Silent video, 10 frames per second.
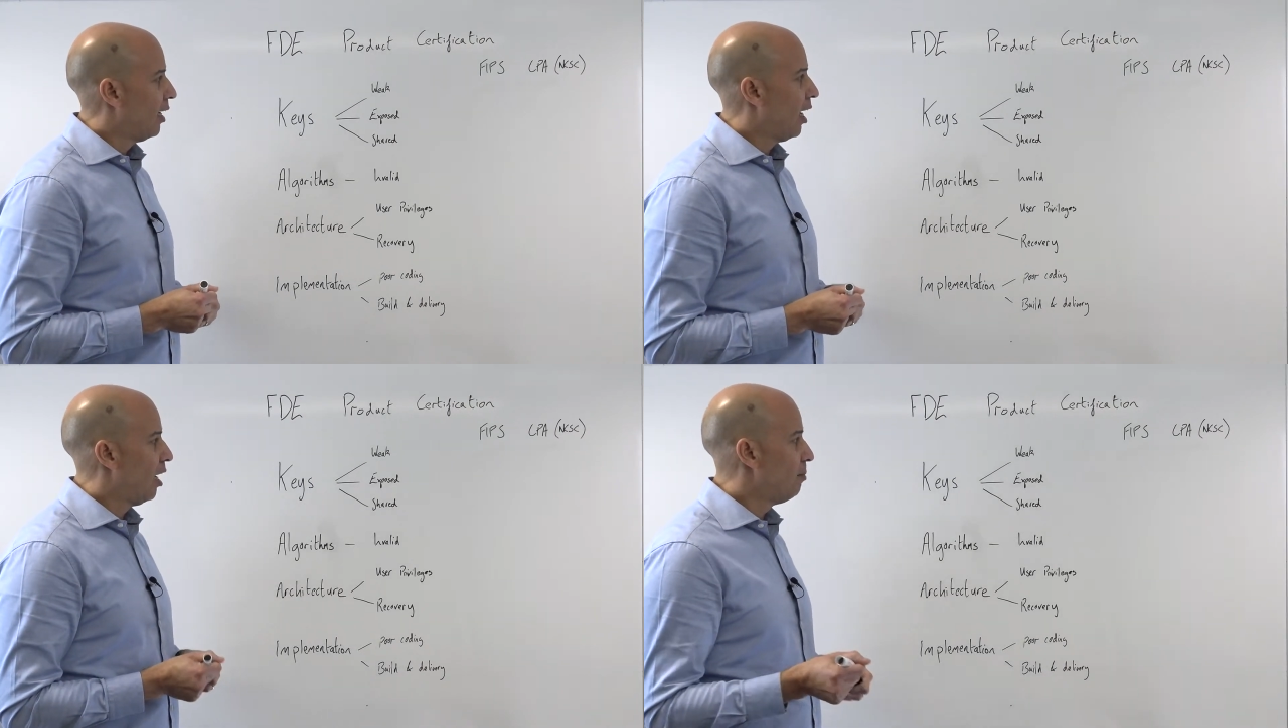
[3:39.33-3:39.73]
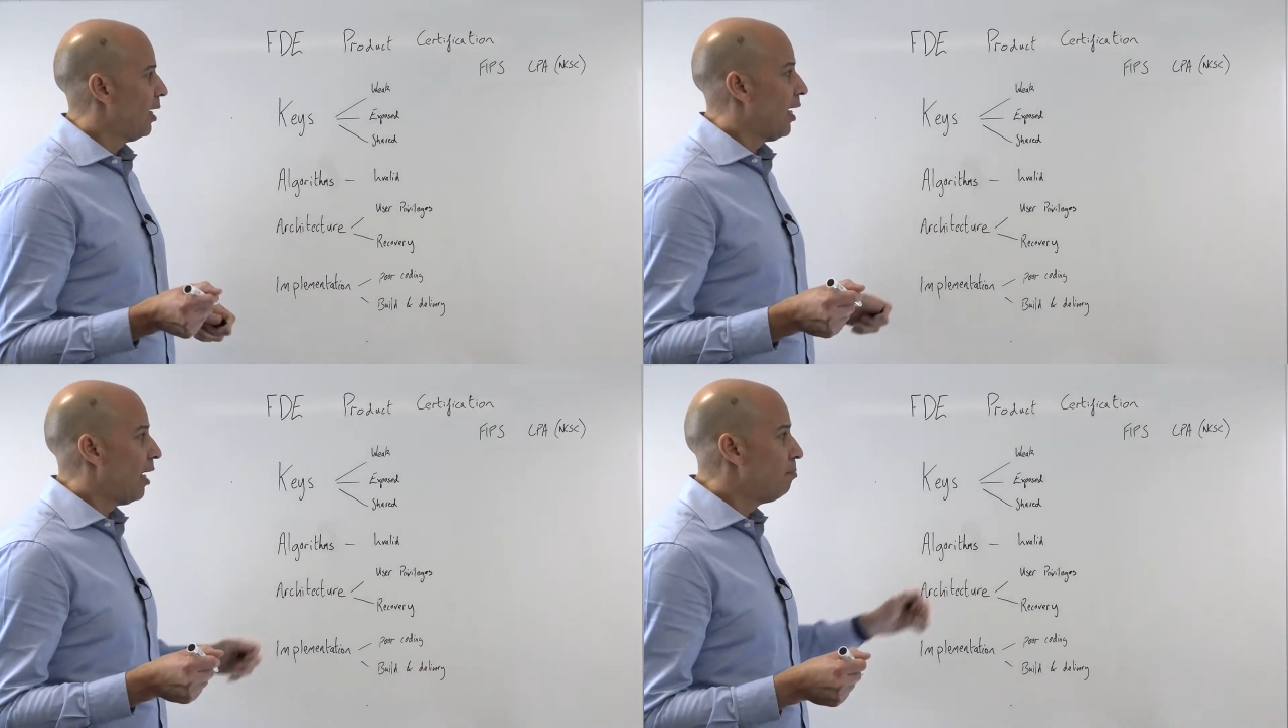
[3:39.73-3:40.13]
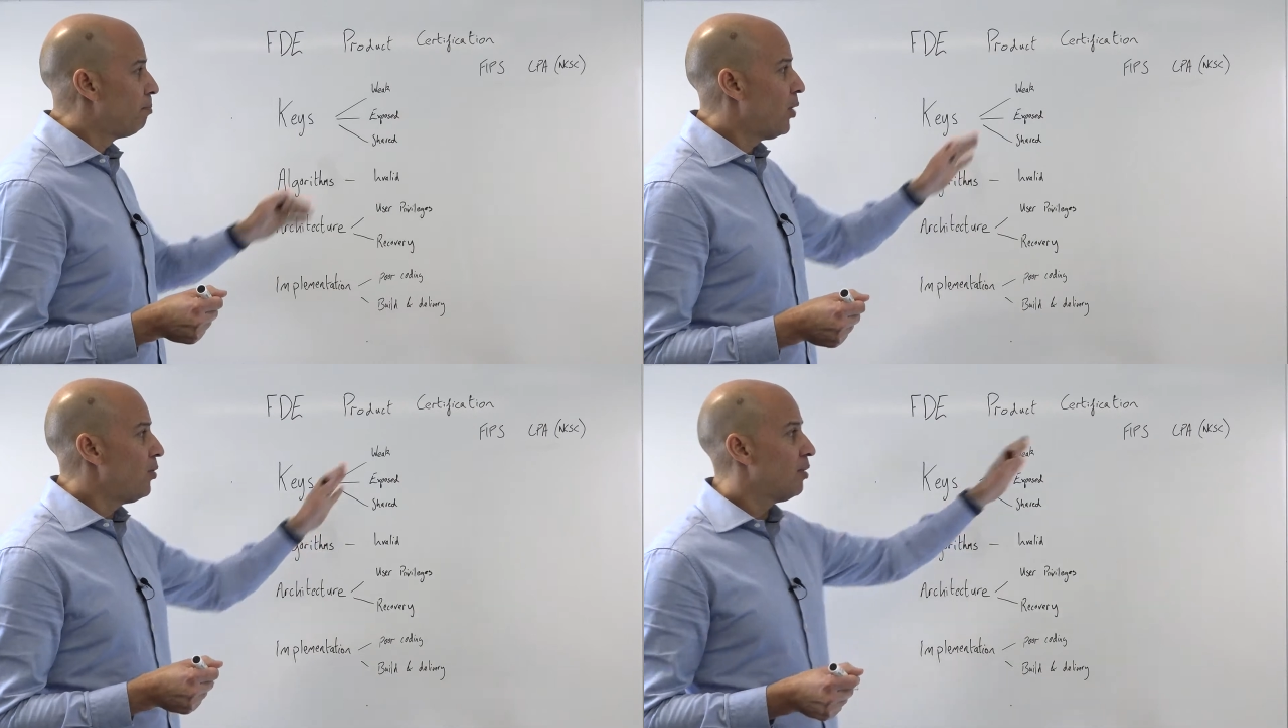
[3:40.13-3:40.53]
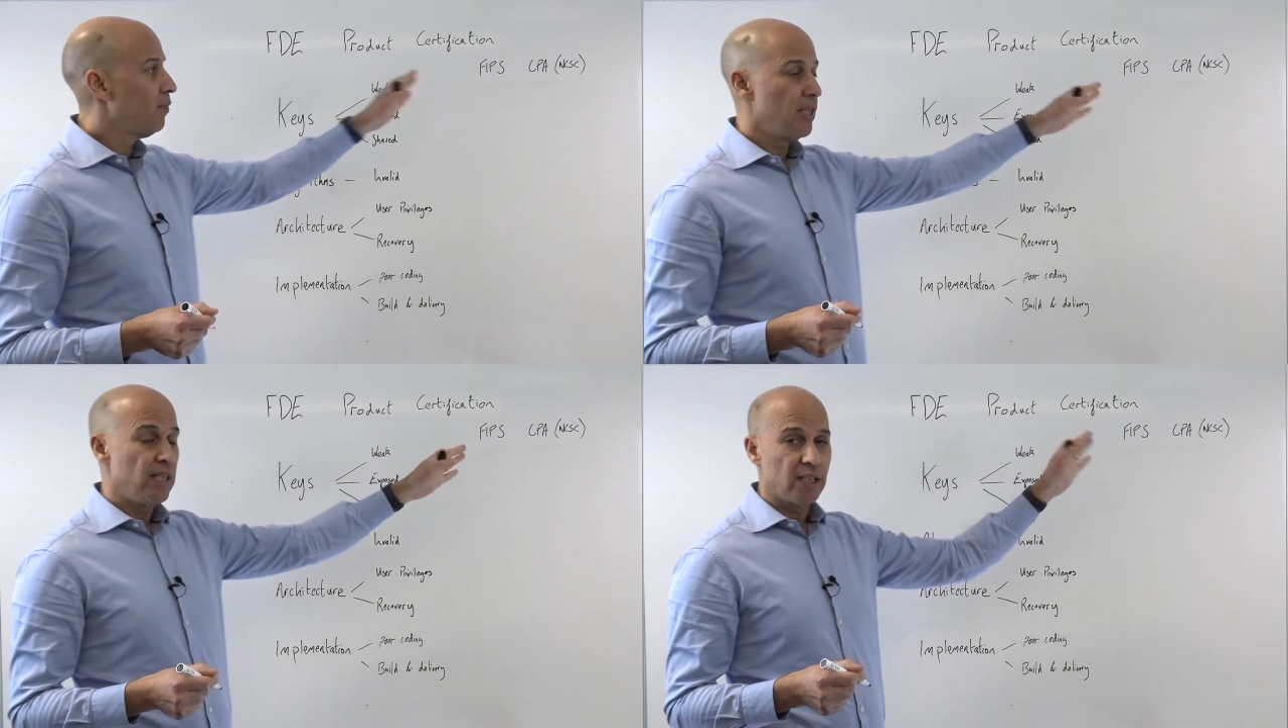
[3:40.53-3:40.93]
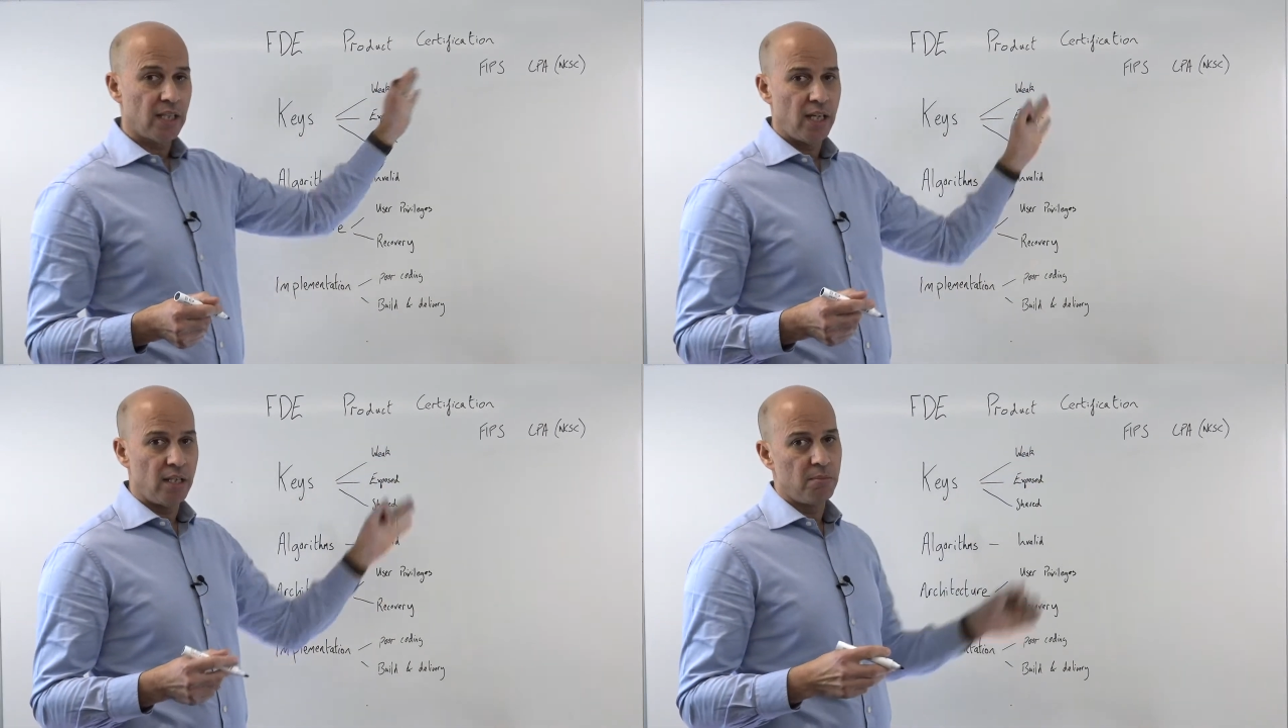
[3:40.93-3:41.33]
And both of these
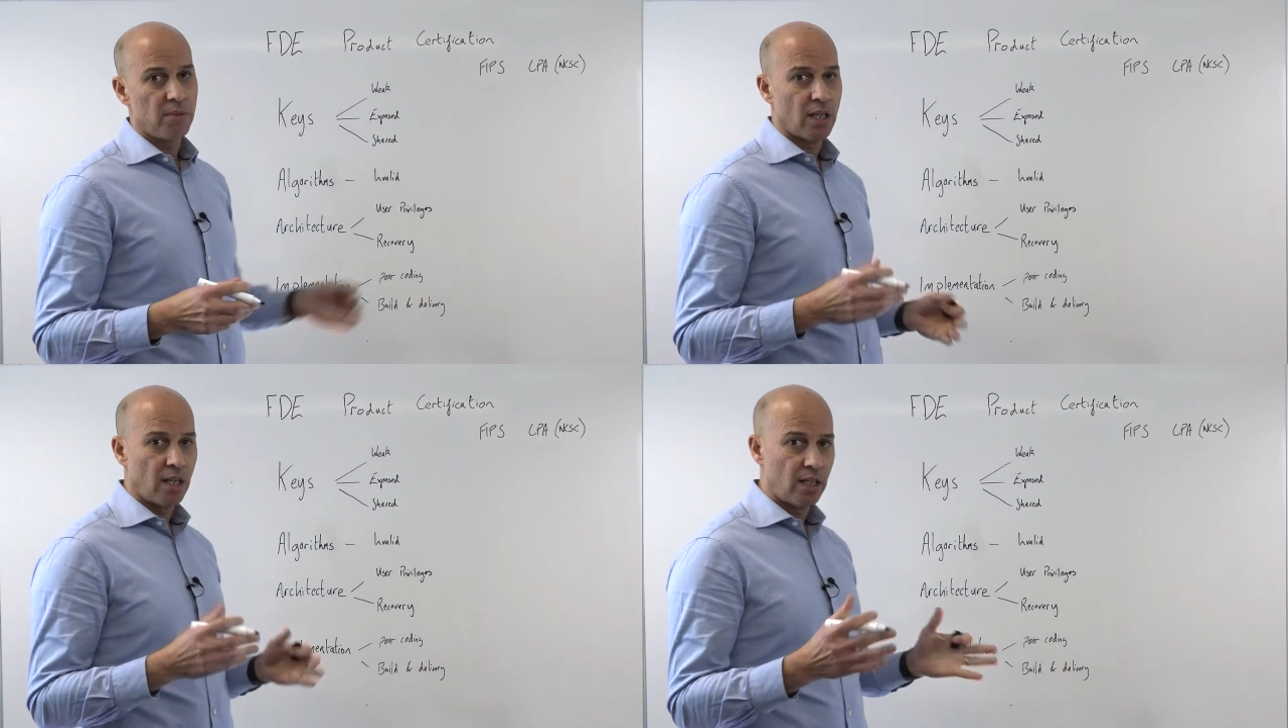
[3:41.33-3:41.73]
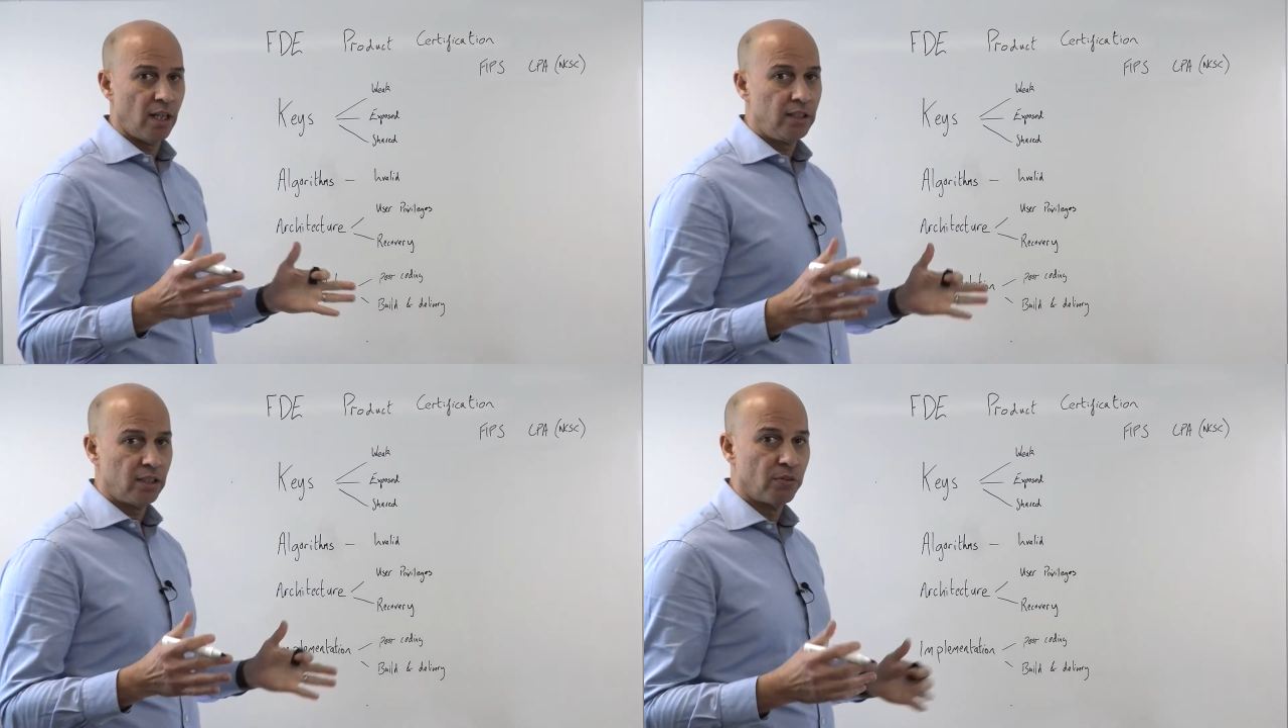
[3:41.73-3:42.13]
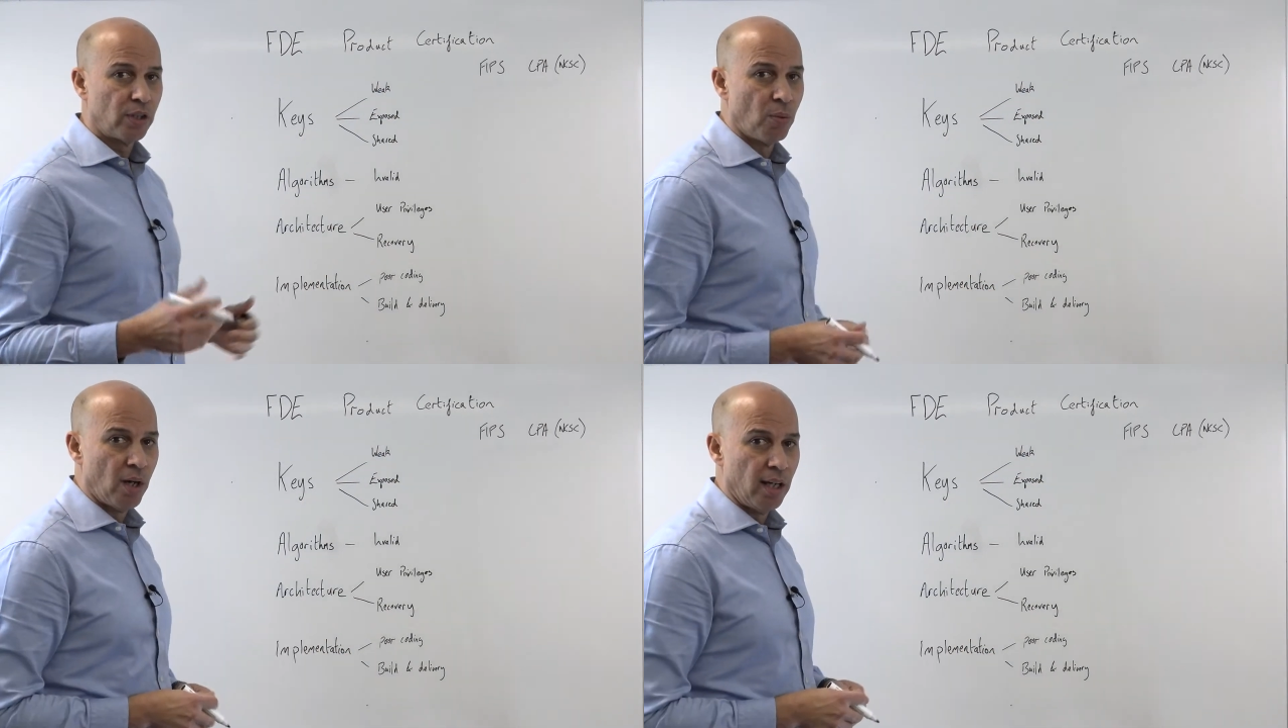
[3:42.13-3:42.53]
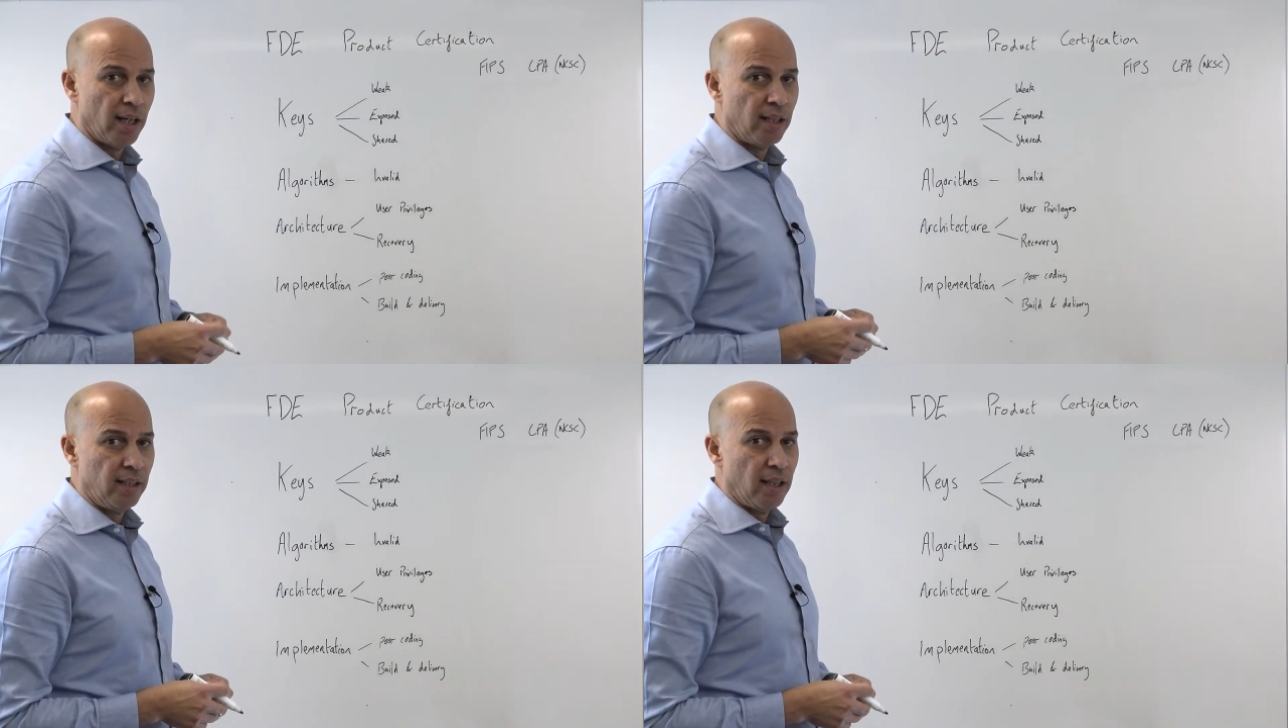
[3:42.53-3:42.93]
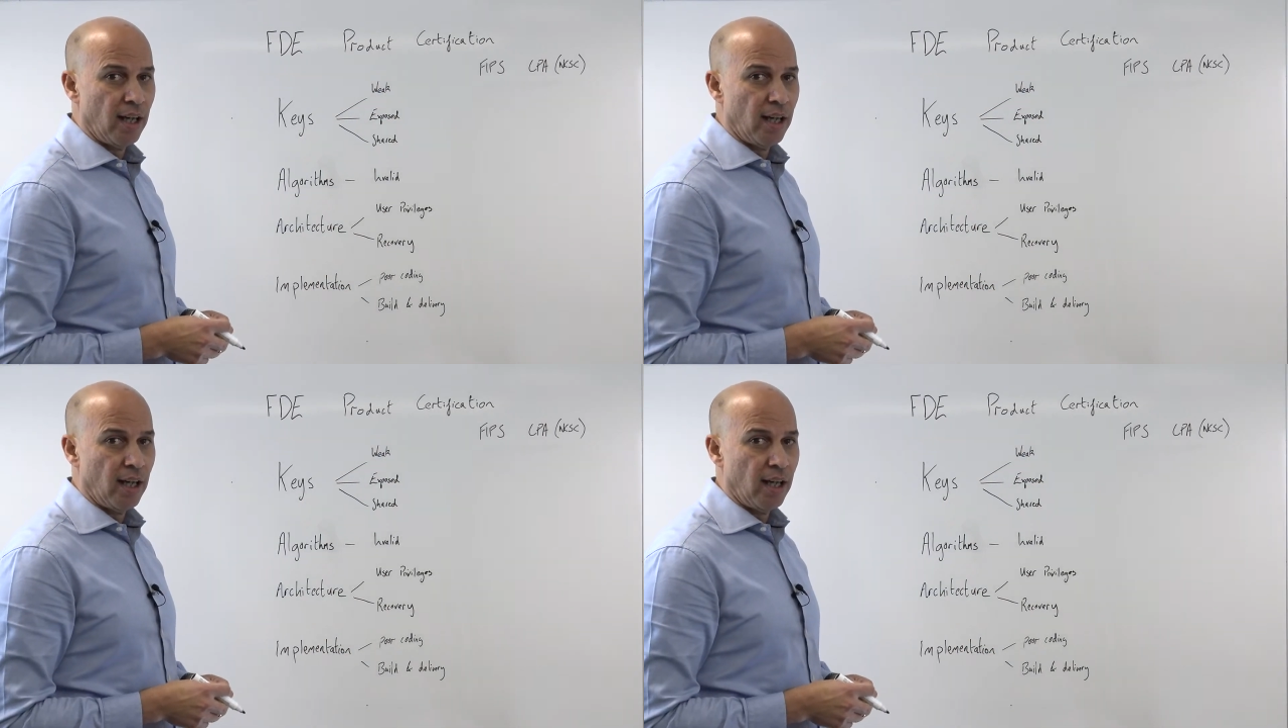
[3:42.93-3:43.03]
schemes are going to require